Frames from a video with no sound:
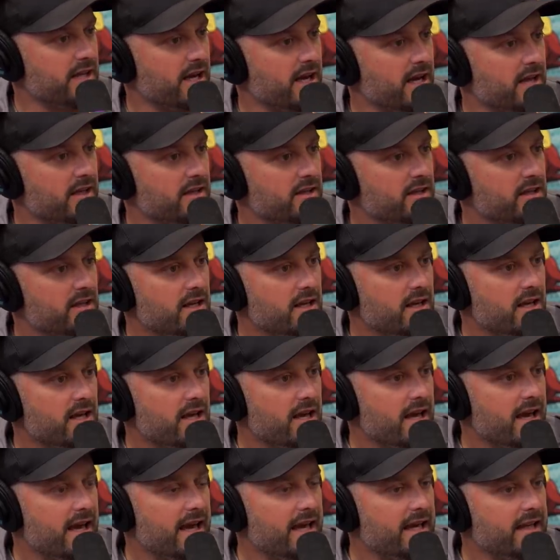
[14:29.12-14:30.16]
that.
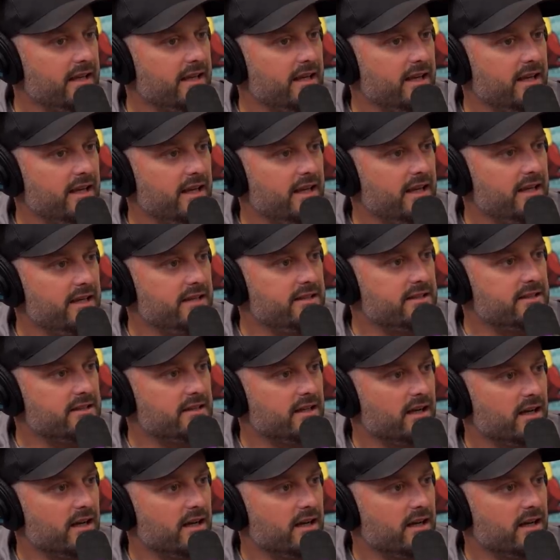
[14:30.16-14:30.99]
And he's,